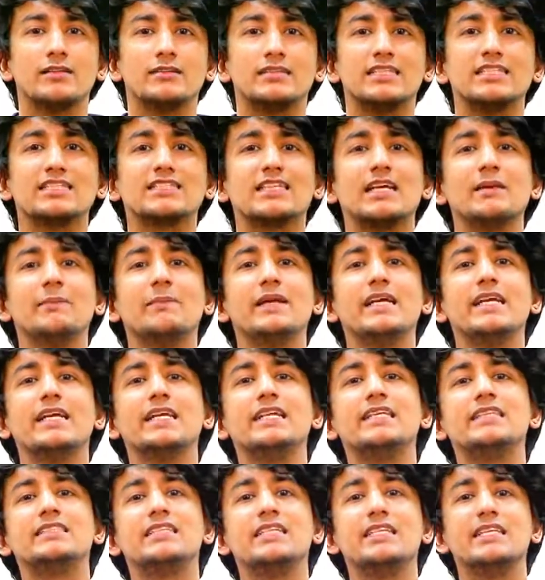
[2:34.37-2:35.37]
This can be
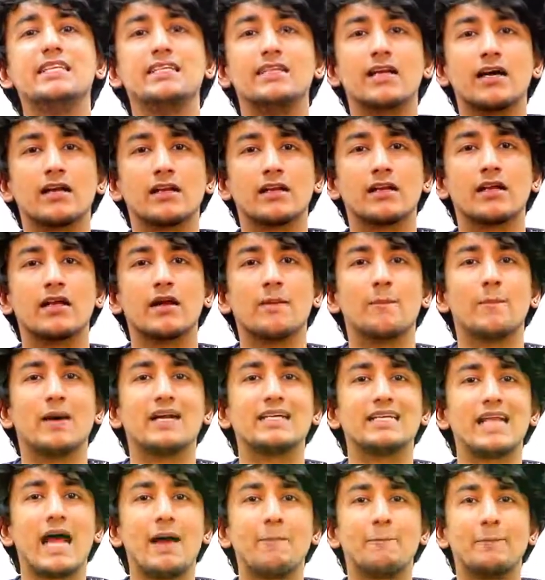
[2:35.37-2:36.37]
easily done
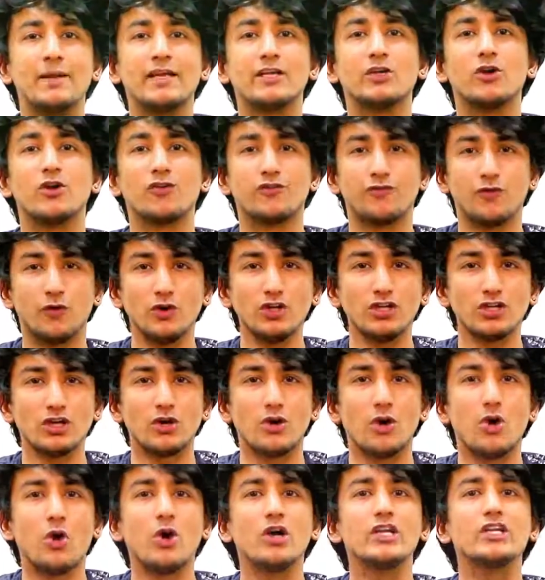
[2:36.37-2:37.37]
by tapping your foot
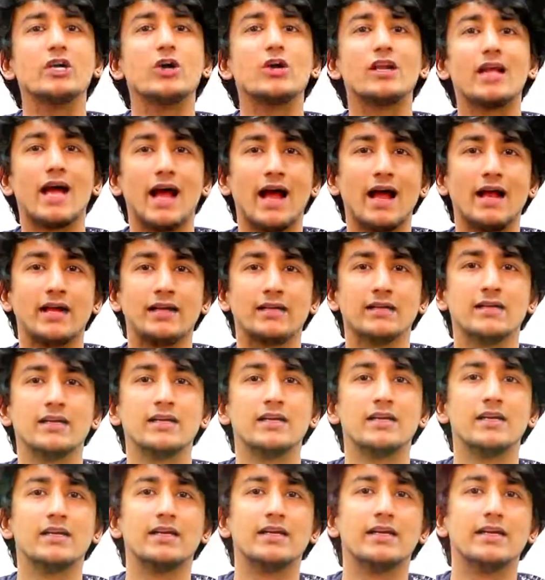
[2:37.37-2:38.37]
or your
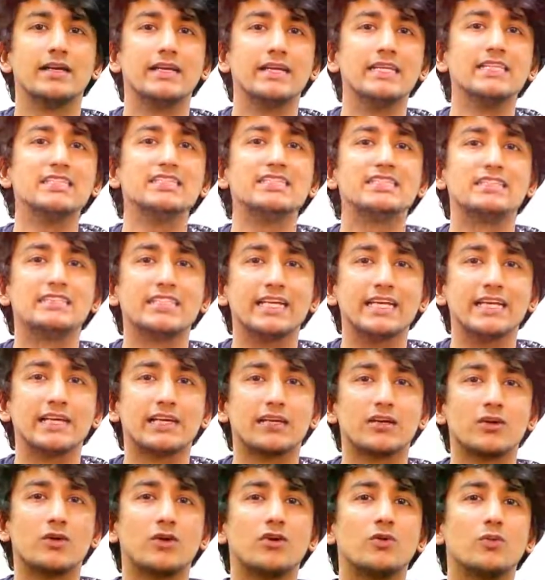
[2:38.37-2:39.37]
hand in sync